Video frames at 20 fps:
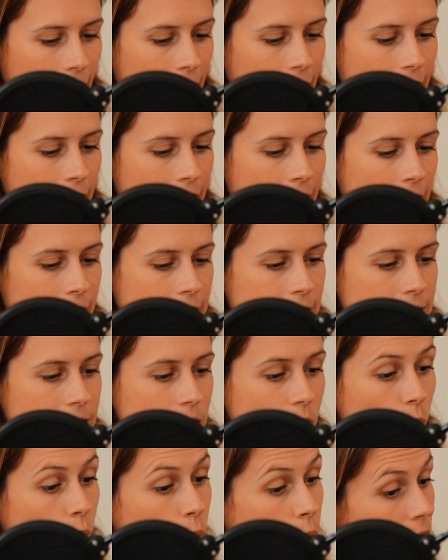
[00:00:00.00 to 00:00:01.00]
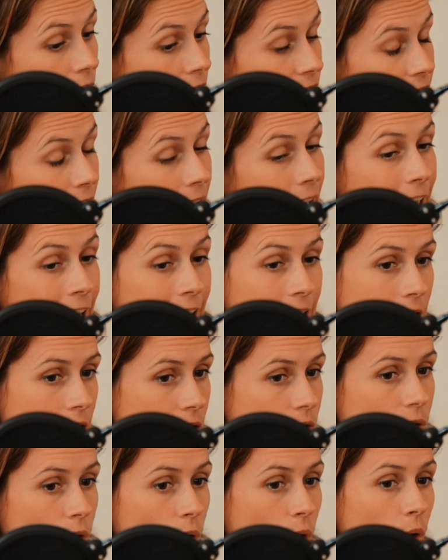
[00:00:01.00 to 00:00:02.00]
And one of the
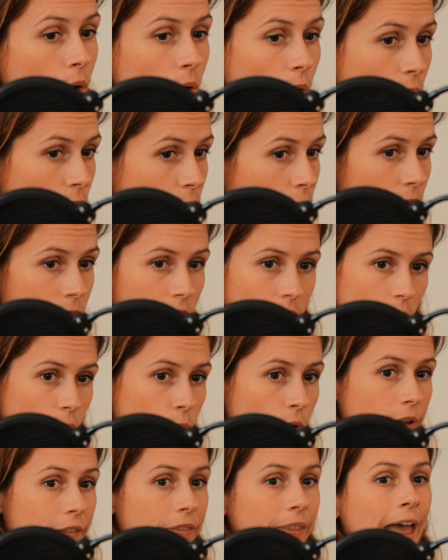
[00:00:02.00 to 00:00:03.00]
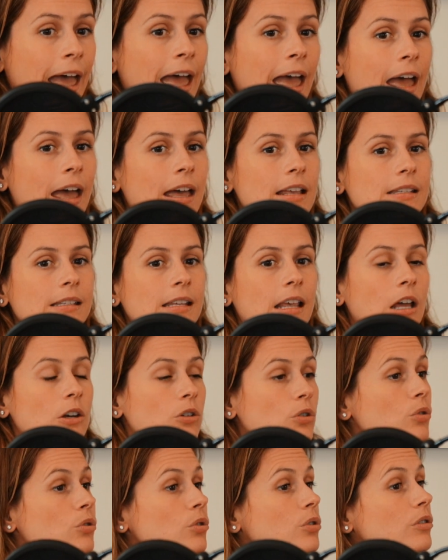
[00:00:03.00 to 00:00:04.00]
ladies who were there said
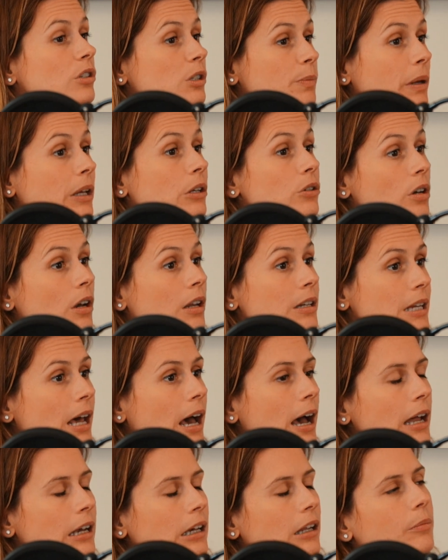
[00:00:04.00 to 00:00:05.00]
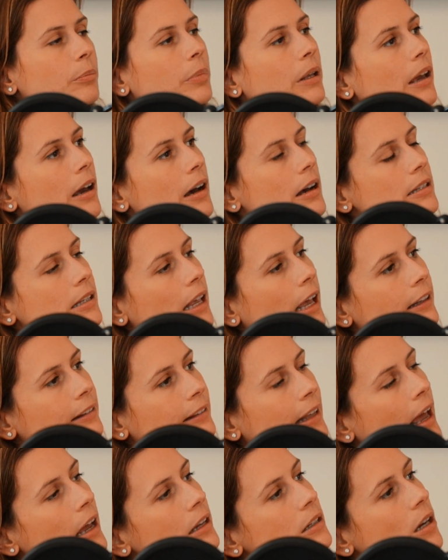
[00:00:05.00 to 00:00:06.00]
you should speak to Natalia because at
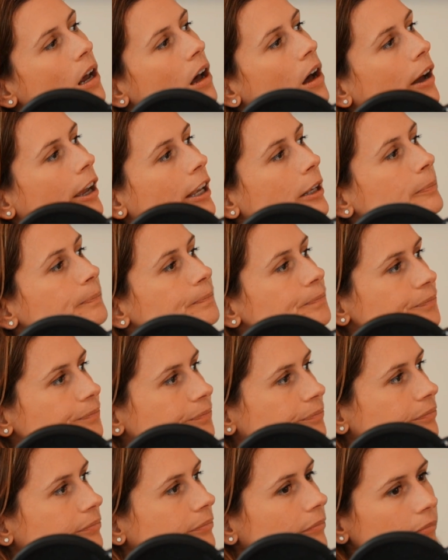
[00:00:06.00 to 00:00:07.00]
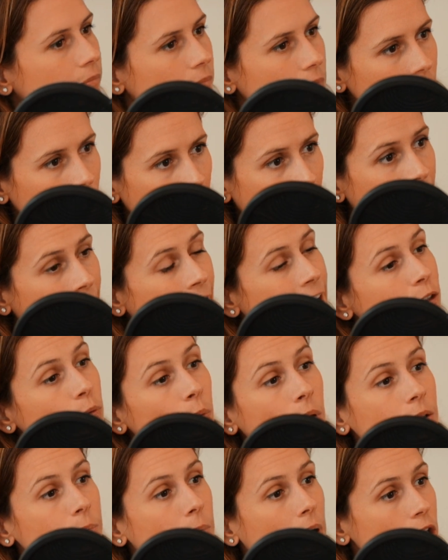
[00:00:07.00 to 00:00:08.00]
that time I had
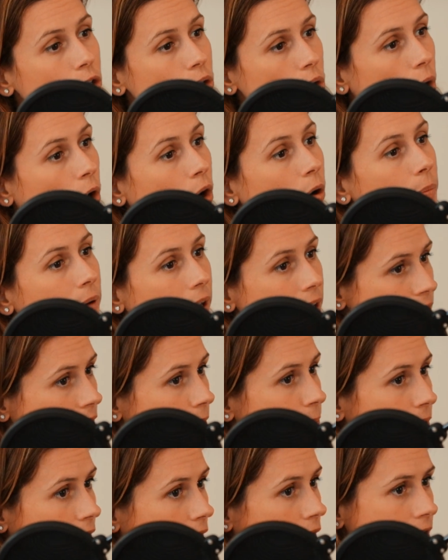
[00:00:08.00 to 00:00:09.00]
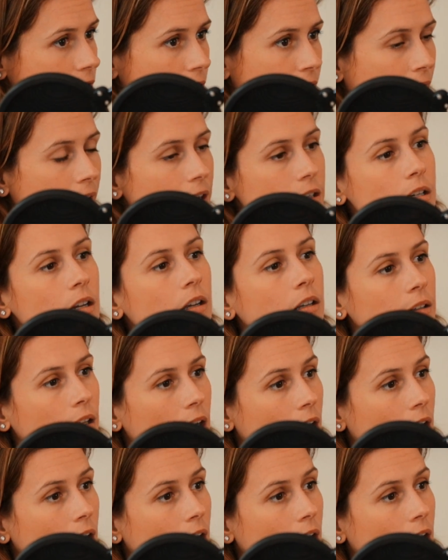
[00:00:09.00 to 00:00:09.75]
quit my job as a PR director.